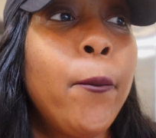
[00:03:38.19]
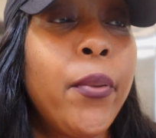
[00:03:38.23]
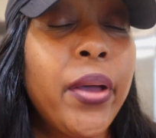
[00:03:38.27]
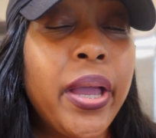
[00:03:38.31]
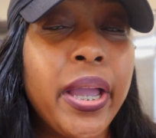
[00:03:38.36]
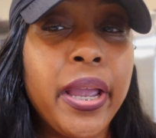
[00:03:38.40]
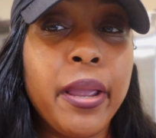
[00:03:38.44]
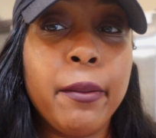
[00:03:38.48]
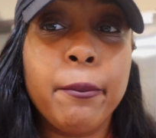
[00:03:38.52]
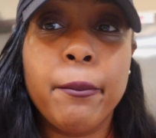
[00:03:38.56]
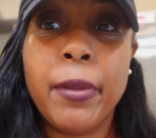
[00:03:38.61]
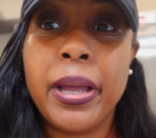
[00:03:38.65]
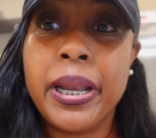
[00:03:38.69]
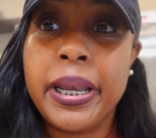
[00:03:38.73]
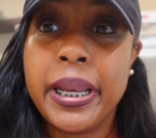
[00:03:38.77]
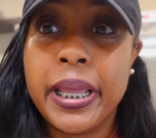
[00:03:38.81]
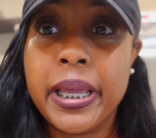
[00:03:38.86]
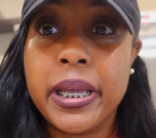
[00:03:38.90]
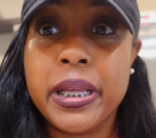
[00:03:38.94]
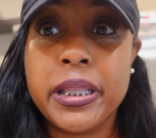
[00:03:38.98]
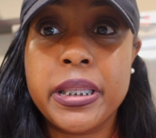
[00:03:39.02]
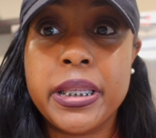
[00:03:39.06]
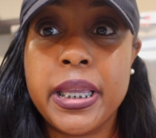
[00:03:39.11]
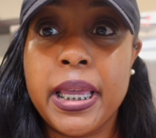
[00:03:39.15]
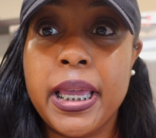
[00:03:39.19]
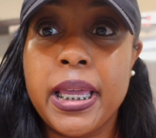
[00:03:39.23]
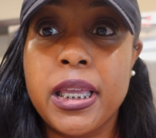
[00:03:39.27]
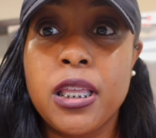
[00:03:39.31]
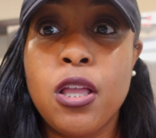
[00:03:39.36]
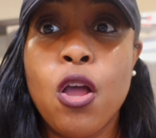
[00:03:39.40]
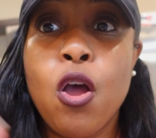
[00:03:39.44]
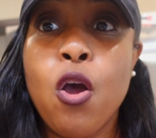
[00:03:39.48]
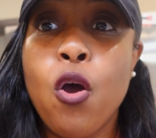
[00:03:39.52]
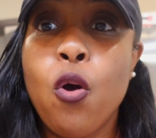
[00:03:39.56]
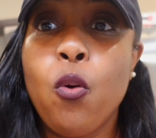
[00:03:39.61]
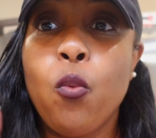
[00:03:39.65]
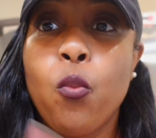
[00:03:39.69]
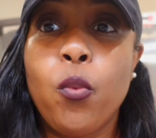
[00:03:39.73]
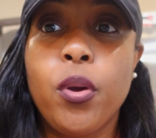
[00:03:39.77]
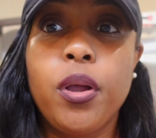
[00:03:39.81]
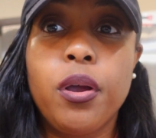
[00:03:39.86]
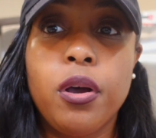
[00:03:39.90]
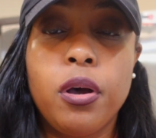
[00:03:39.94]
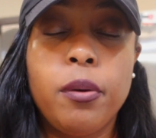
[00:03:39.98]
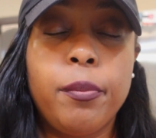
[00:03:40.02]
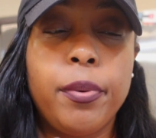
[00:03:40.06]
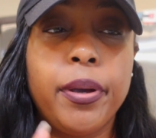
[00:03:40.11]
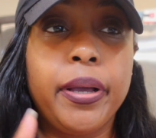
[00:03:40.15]
but my nail tape
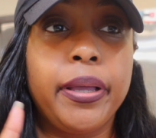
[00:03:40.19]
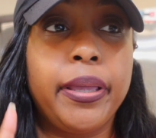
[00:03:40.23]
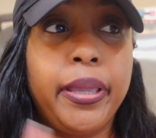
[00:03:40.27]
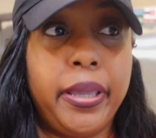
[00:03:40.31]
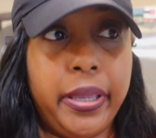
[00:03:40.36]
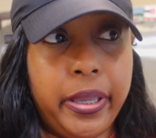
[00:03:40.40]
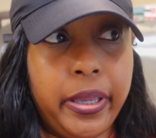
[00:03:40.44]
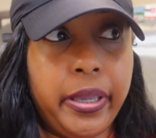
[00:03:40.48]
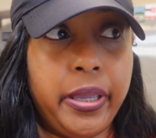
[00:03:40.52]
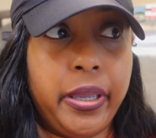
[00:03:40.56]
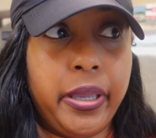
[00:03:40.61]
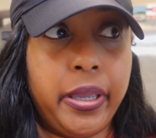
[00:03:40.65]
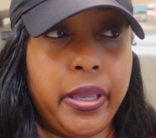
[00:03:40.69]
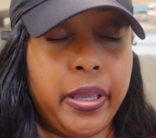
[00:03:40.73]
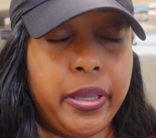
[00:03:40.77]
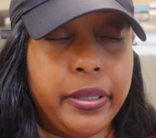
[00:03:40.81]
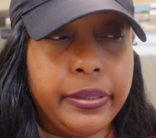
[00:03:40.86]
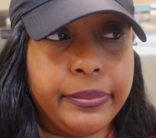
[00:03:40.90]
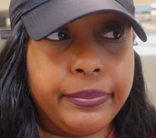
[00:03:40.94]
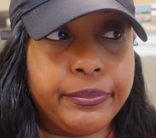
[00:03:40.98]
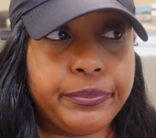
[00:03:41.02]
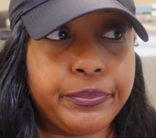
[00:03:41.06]
went up again,